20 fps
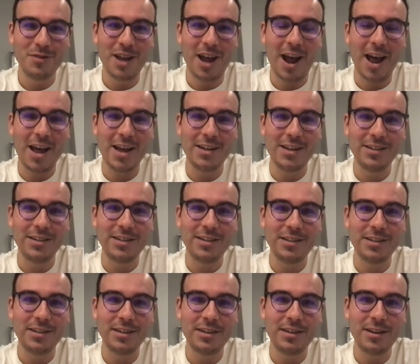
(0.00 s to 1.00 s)
And
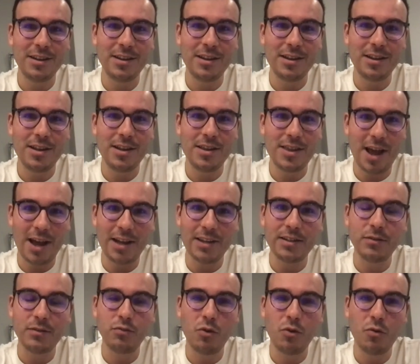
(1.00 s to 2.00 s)

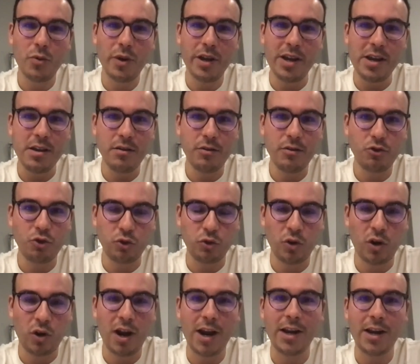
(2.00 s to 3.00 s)
that's what we
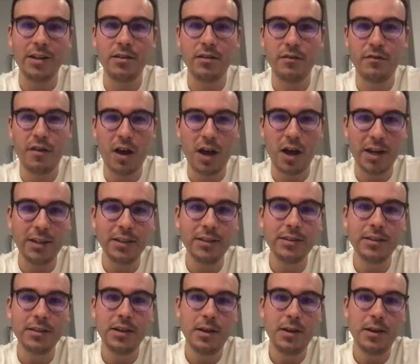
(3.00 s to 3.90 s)
try to find.